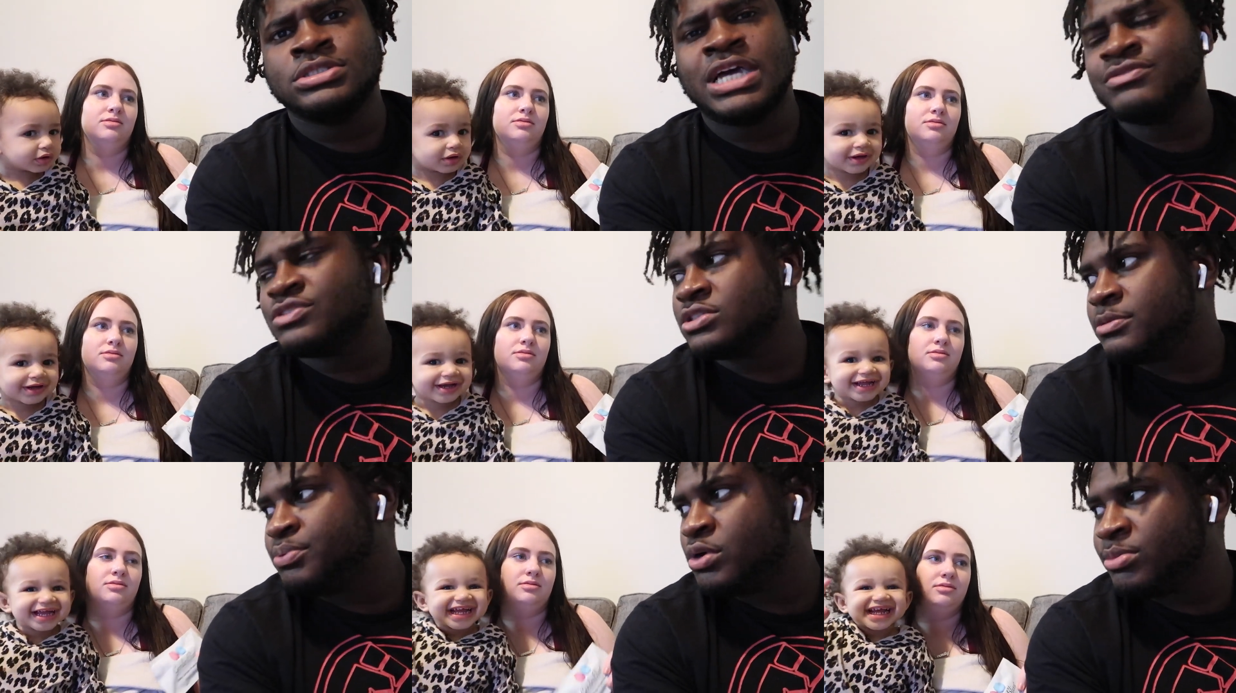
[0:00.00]

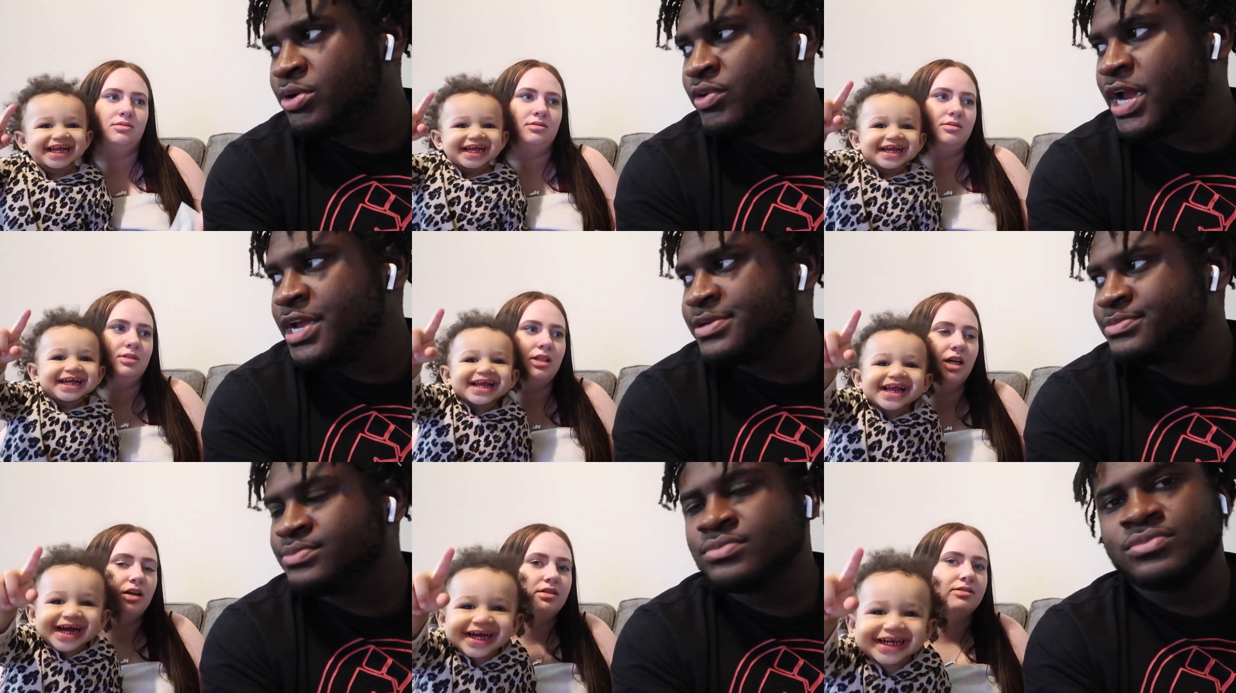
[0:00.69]
Speaker 1: after the appointment,
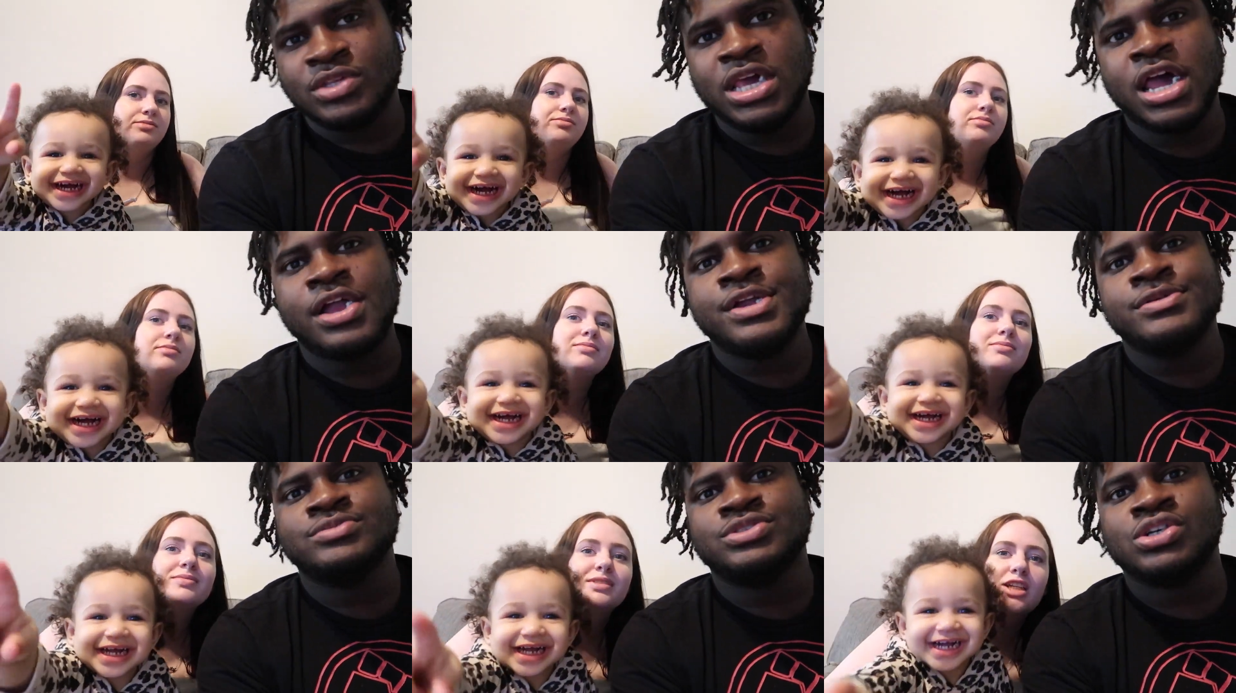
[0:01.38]
right? Yeah.
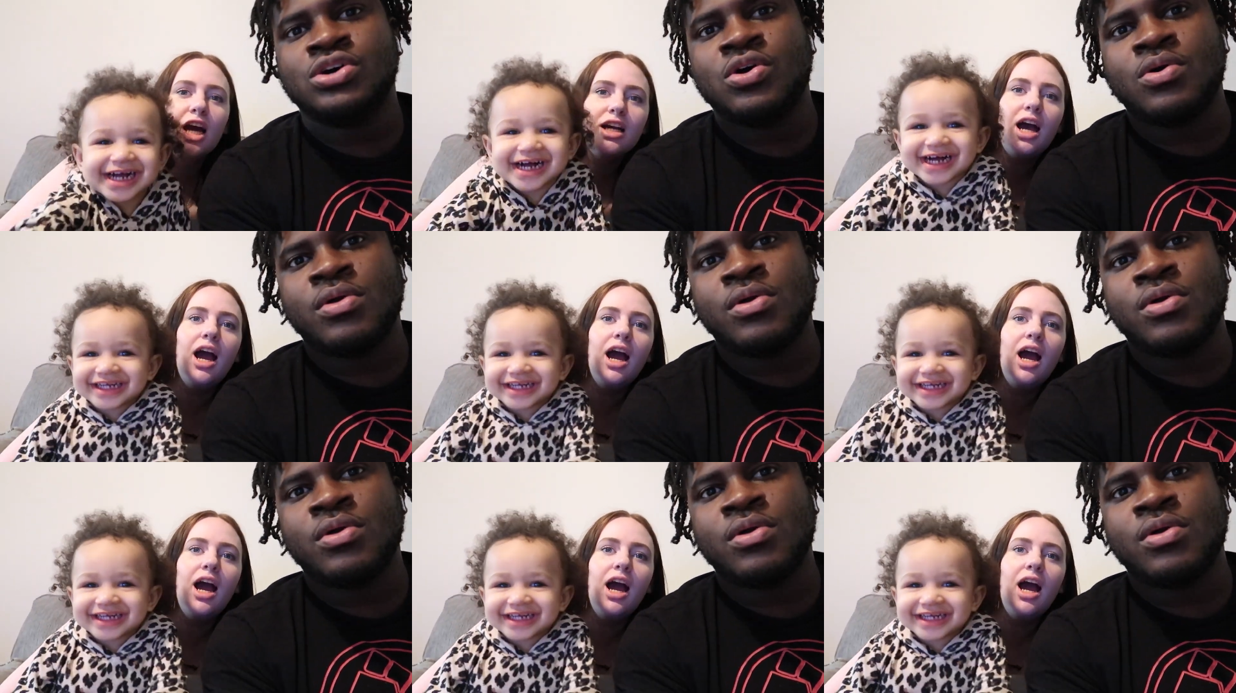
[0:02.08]
yeah. So,